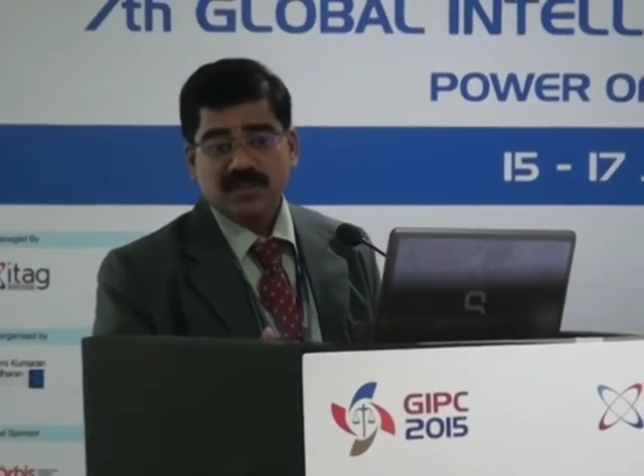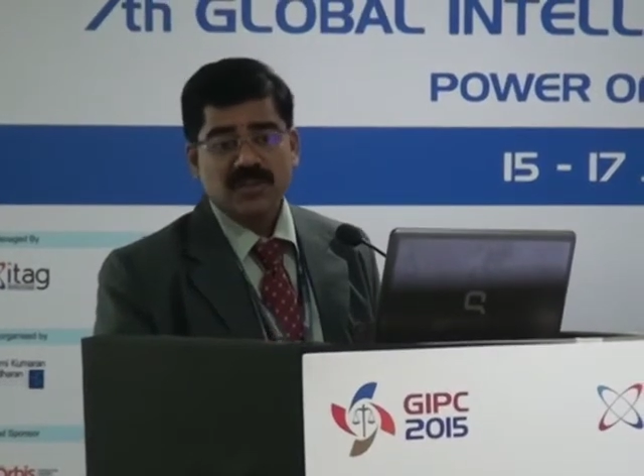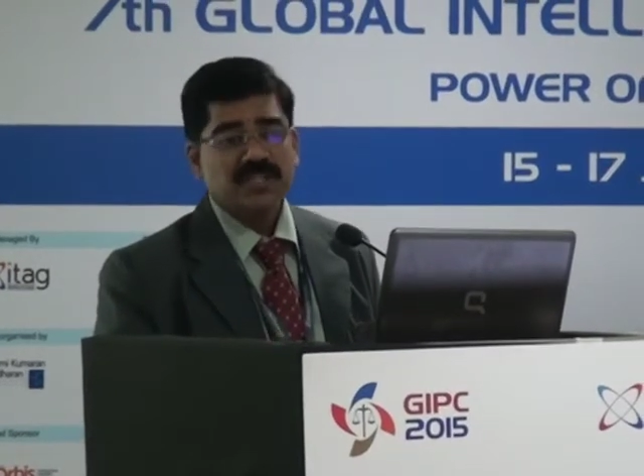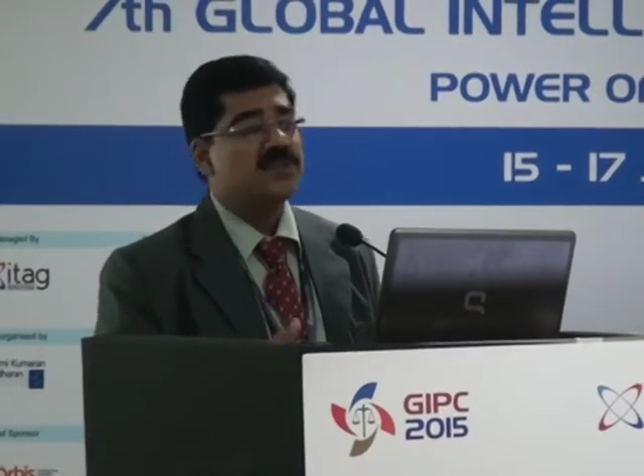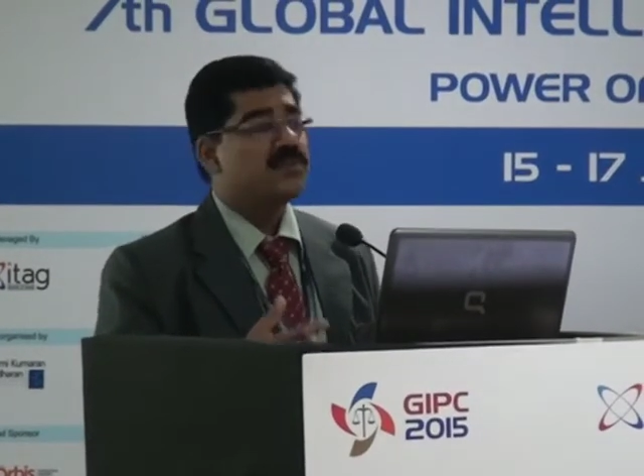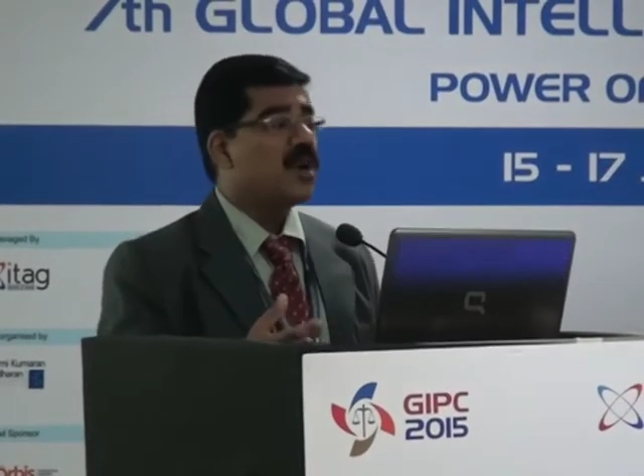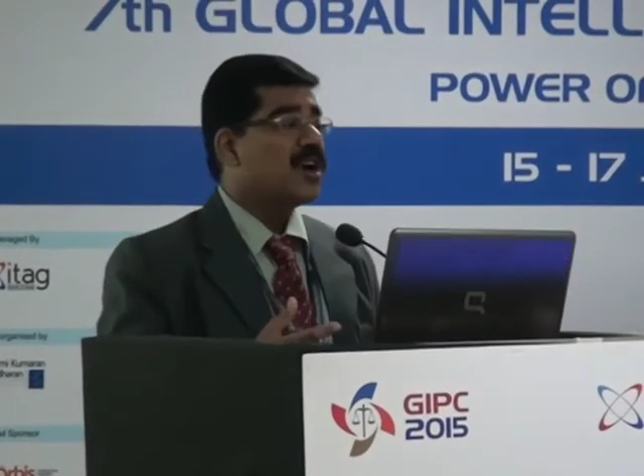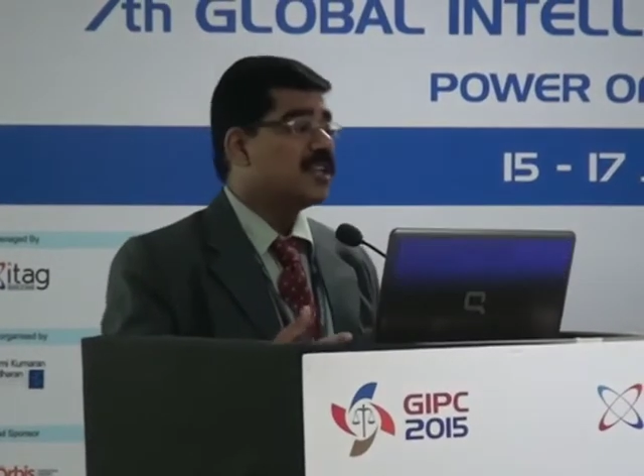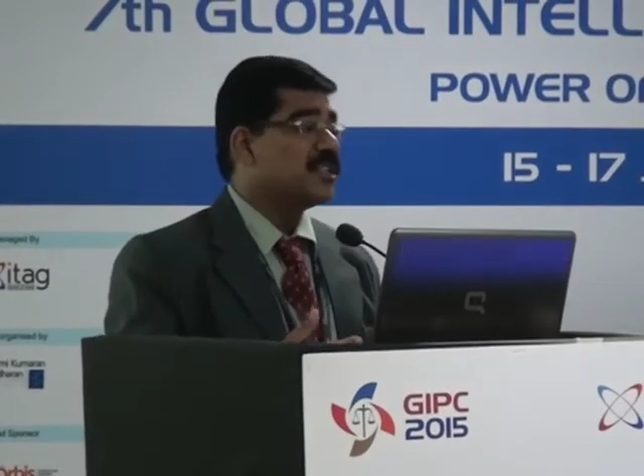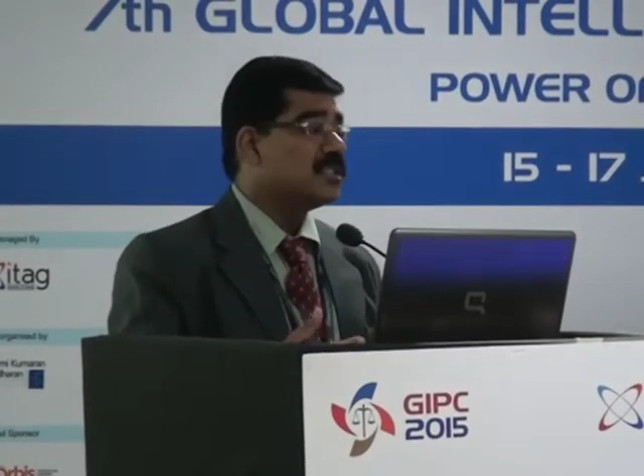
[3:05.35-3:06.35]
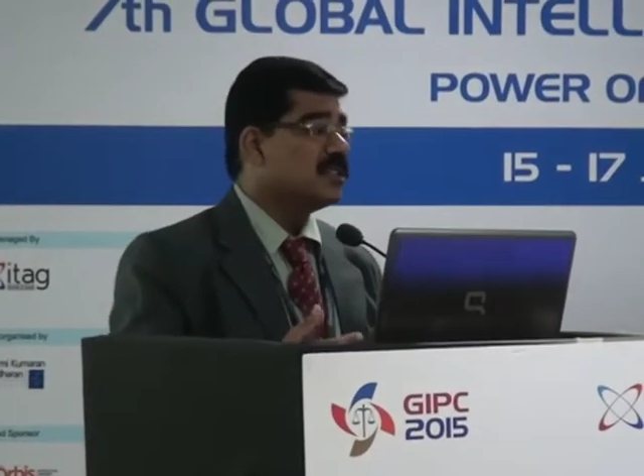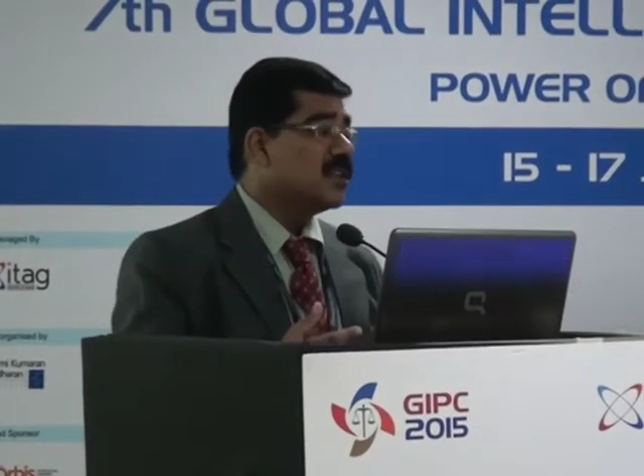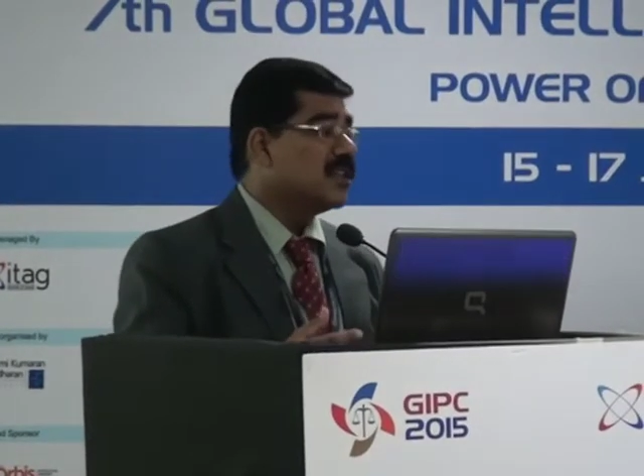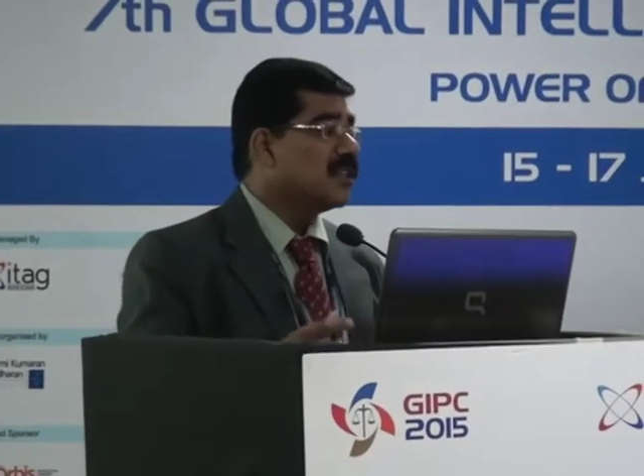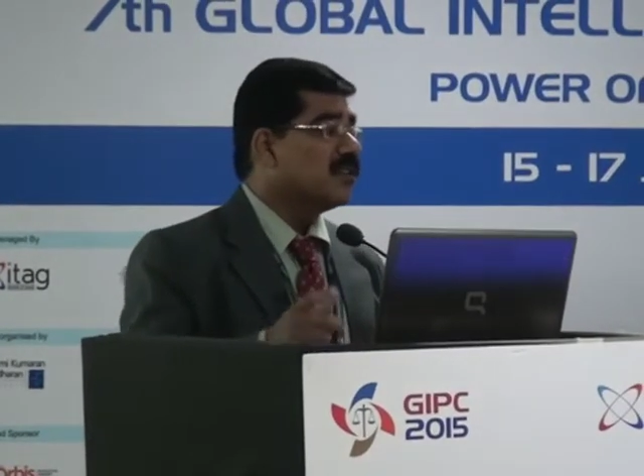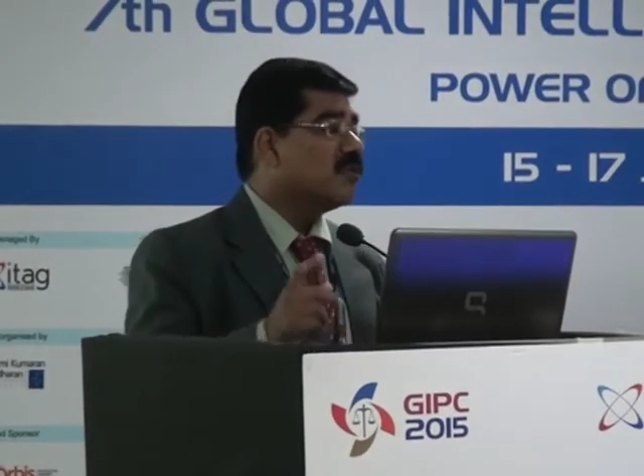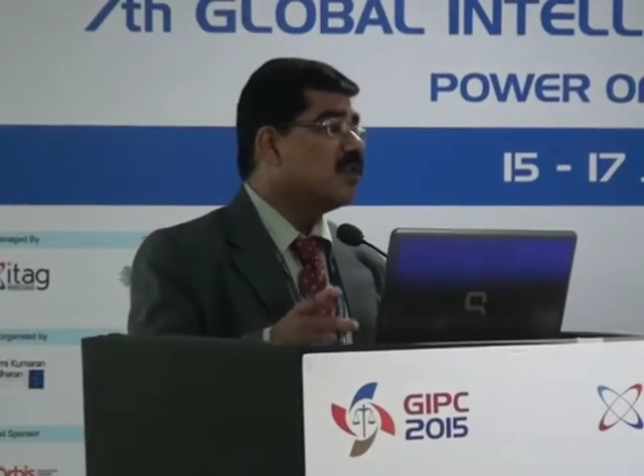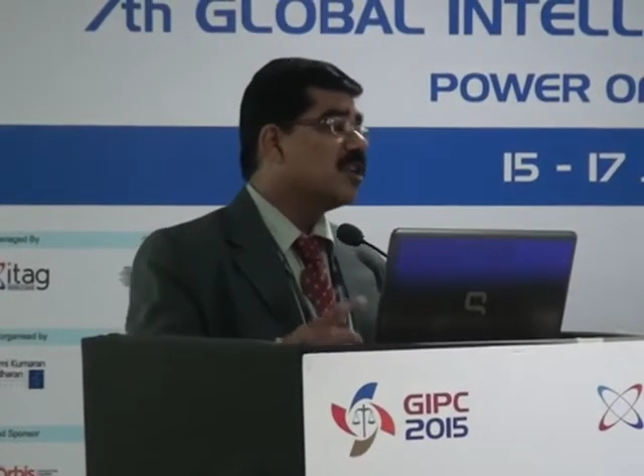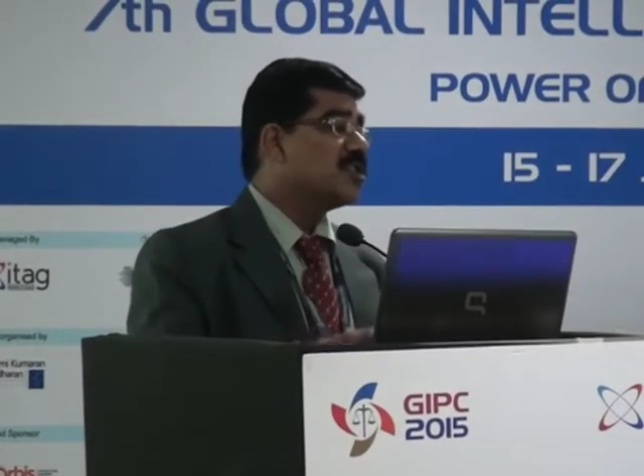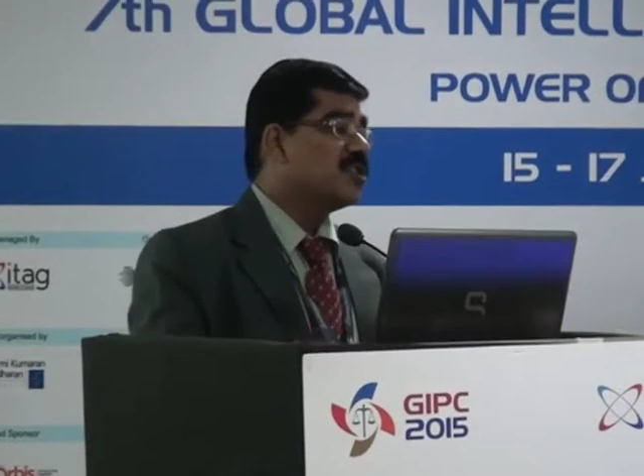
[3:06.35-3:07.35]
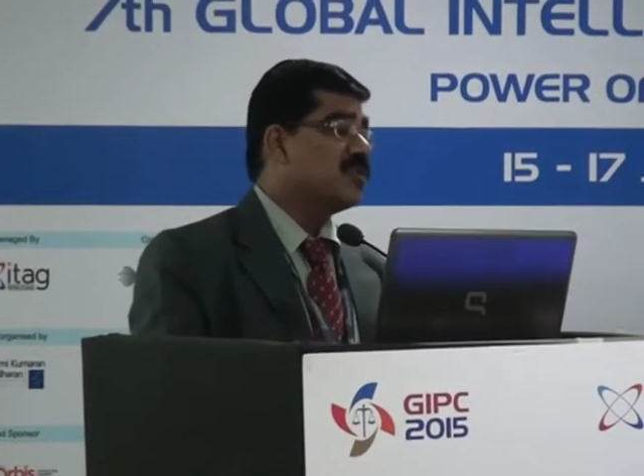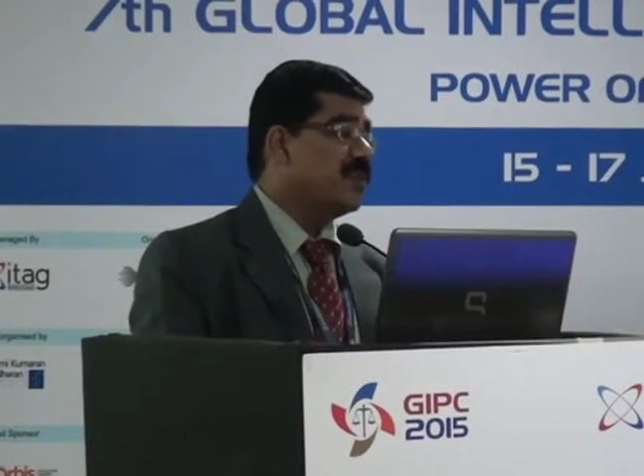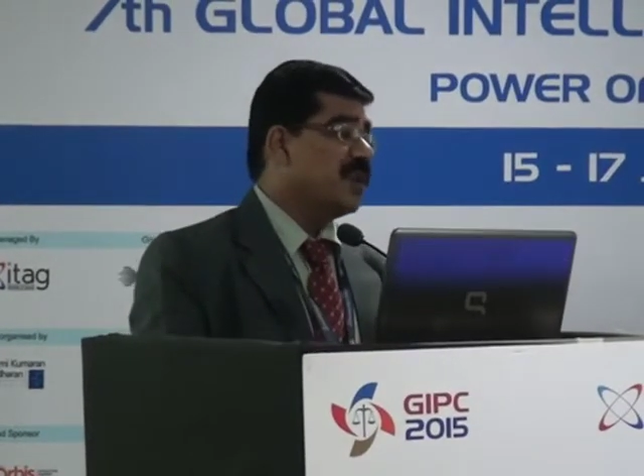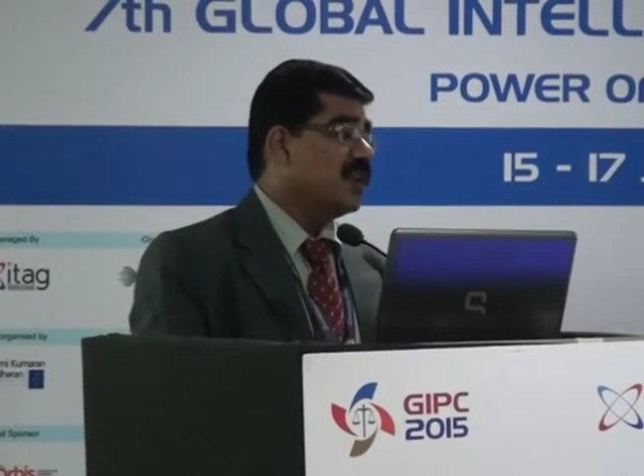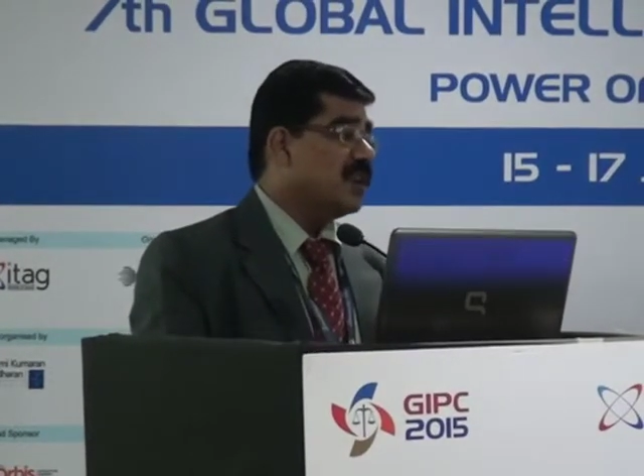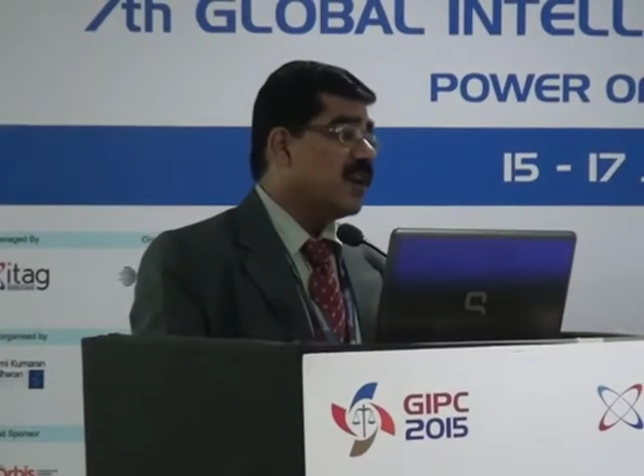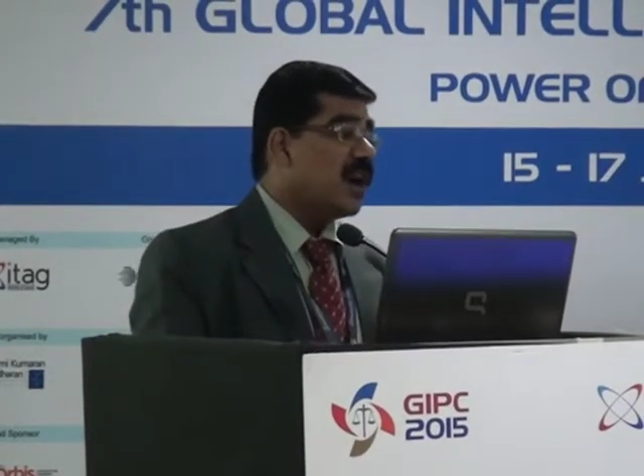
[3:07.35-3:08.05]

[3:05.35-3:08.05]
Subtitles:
So it is important that the focus should be: